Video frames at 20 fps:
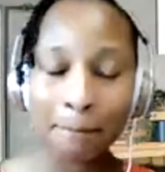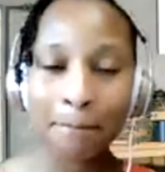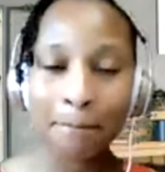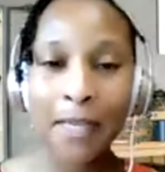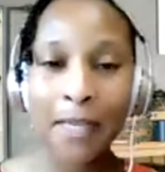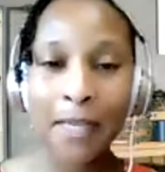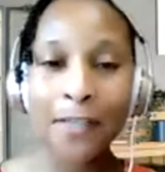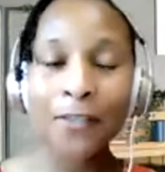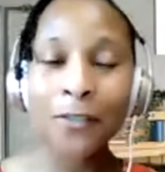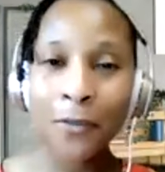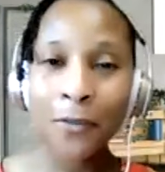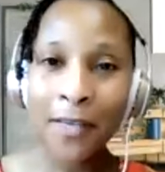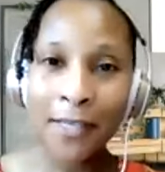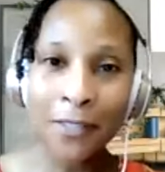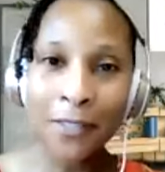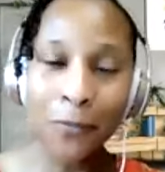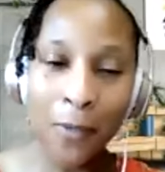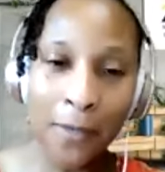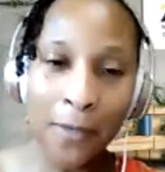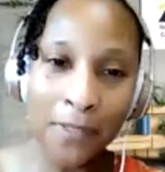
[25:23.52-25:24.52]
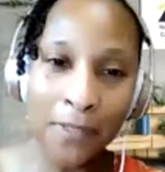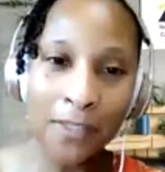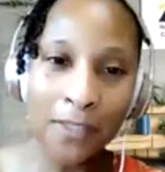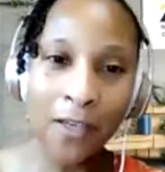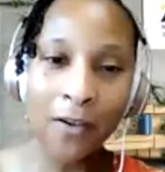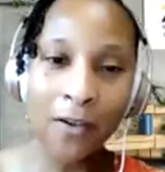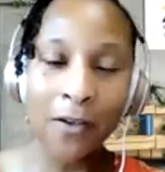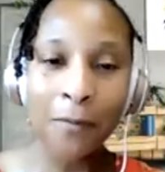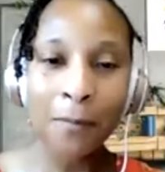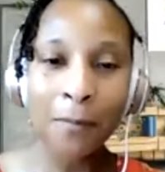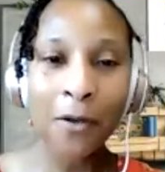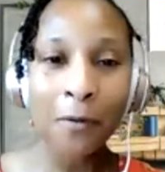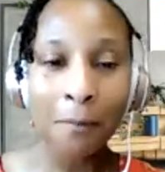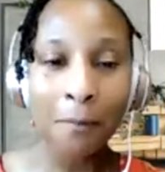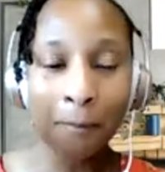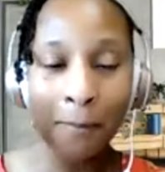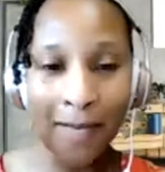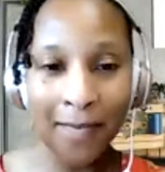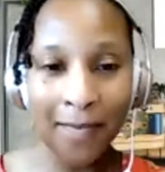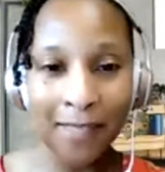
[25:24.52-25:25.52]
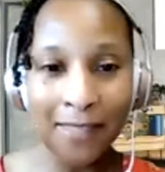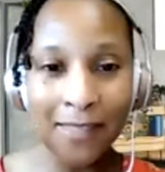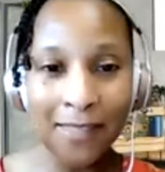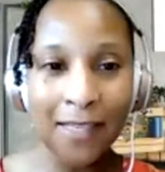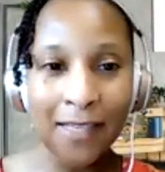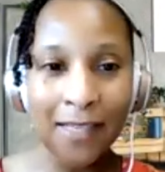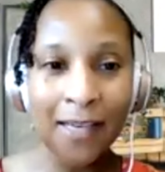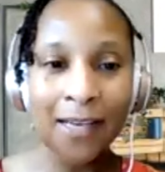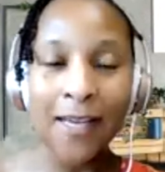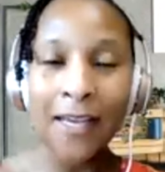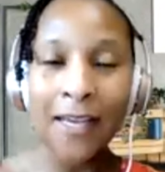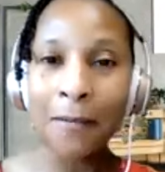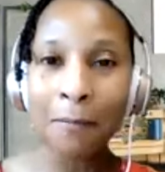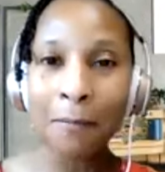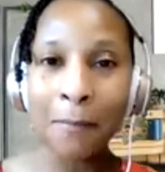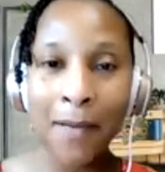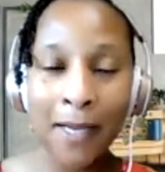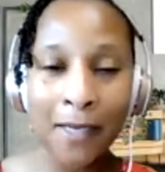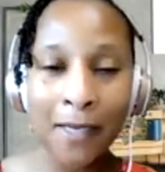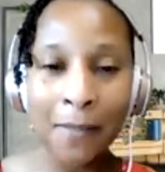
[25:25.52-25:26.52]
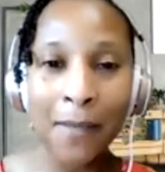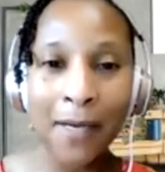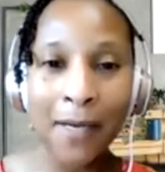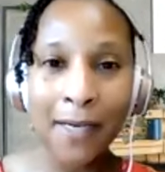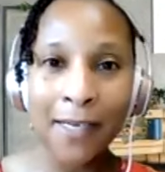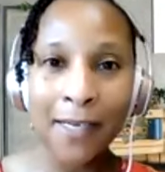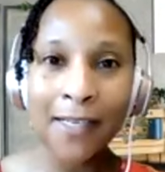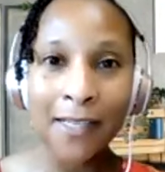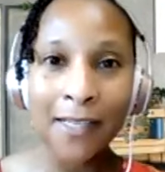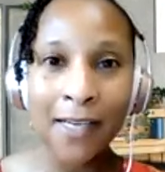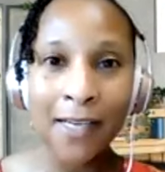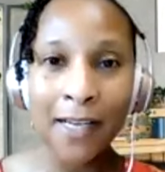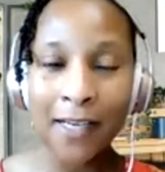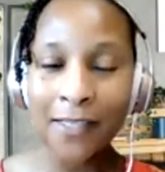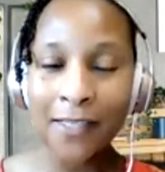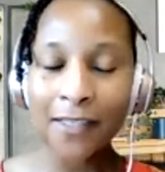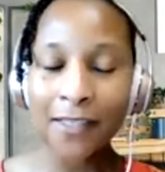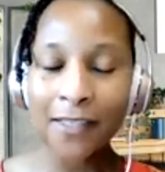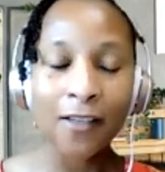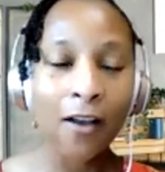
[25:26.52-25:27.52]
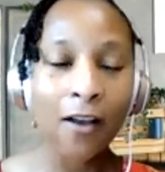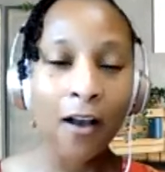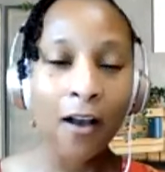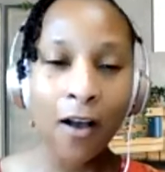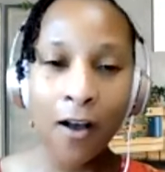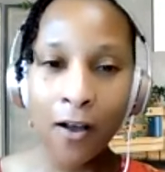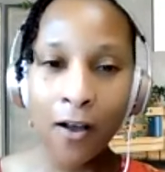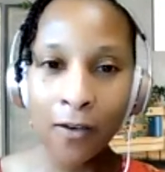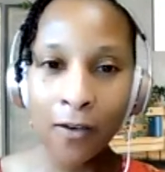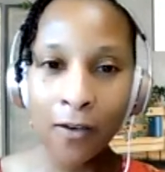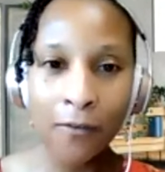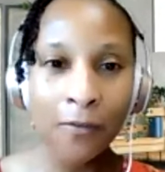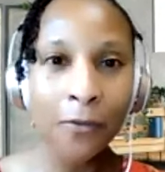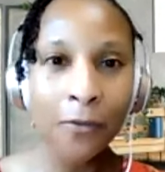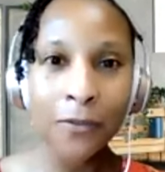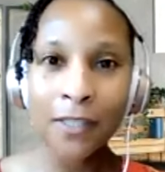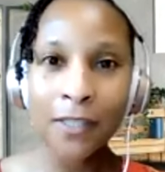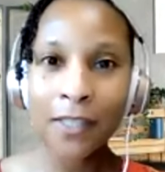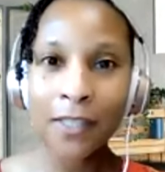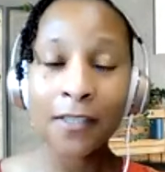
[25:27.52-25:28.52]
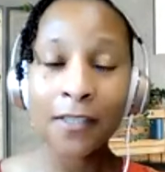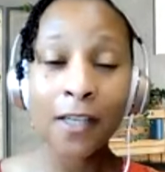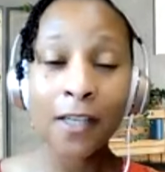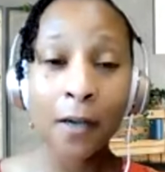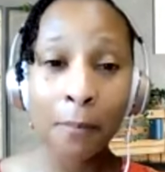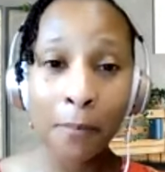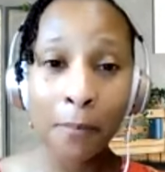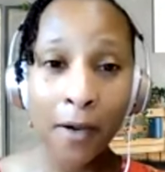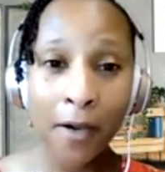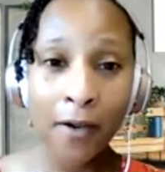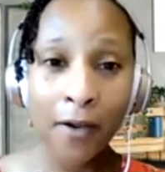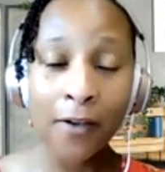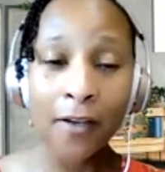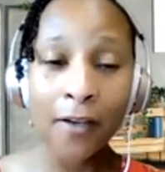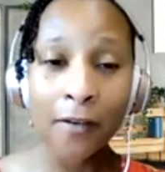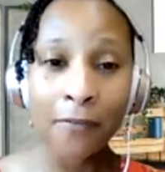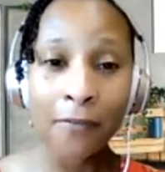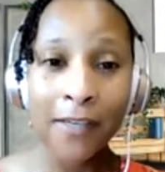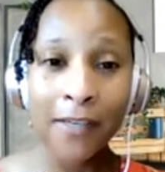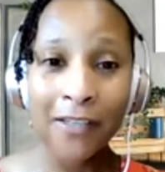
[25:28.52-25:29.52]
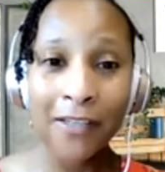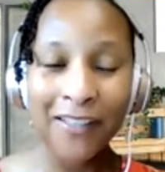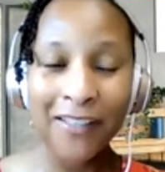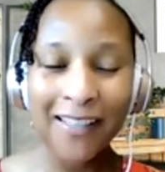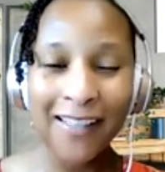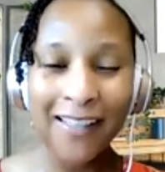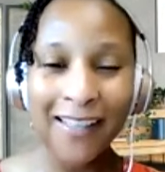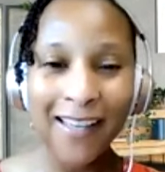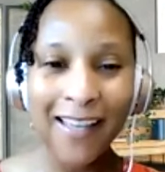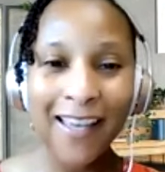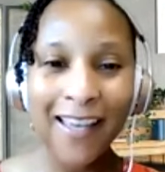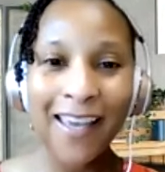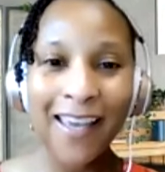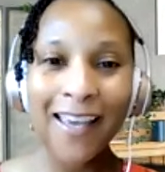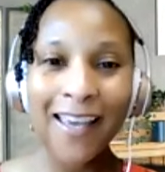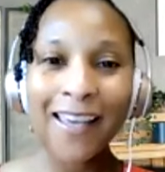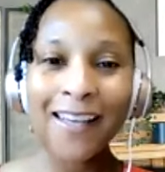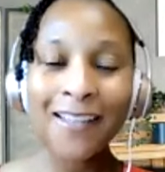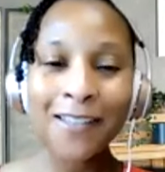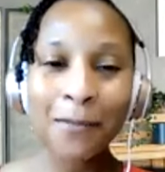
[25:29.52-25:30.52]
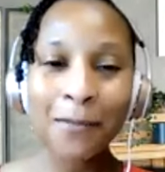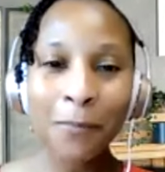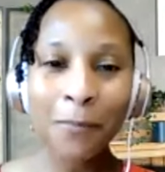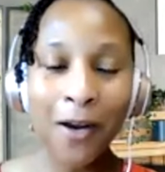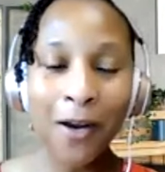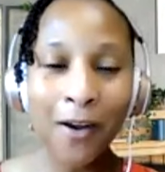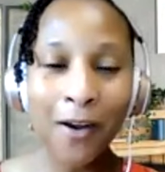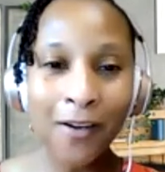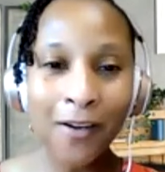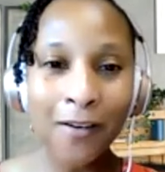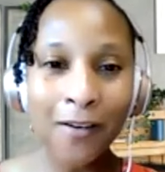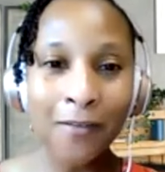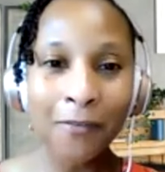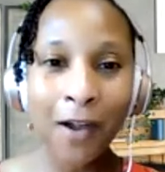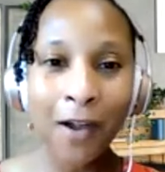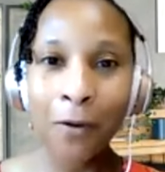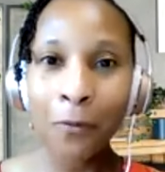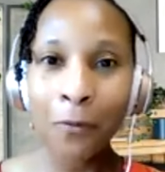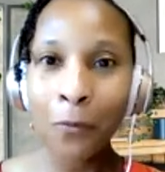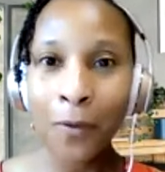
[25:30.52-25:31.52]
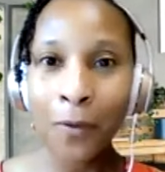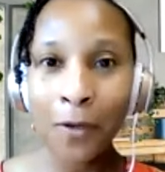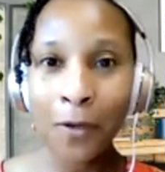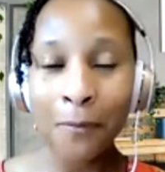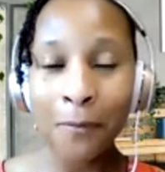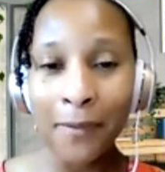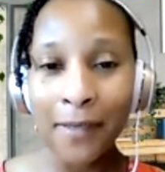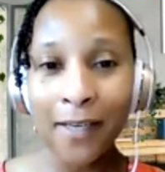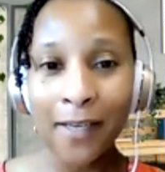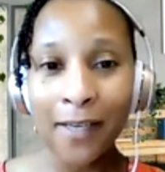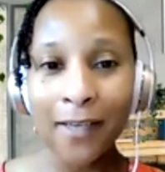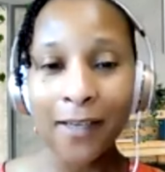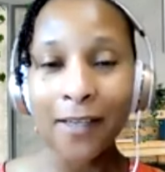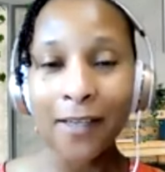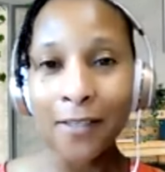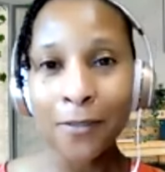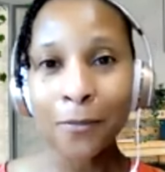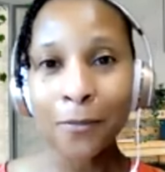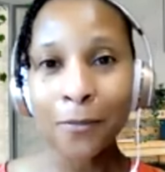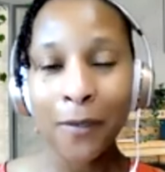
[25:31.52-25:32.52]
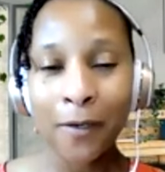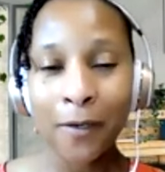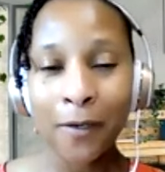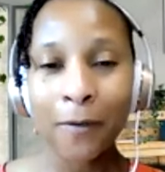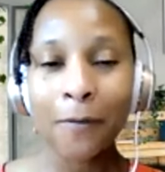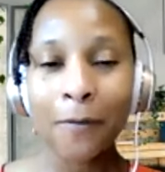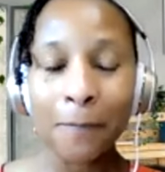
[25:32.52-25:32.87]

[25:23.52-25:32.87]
So that's why we talk about mindset and mind body connection all of those things are part of healing and it's a part of our well-being as well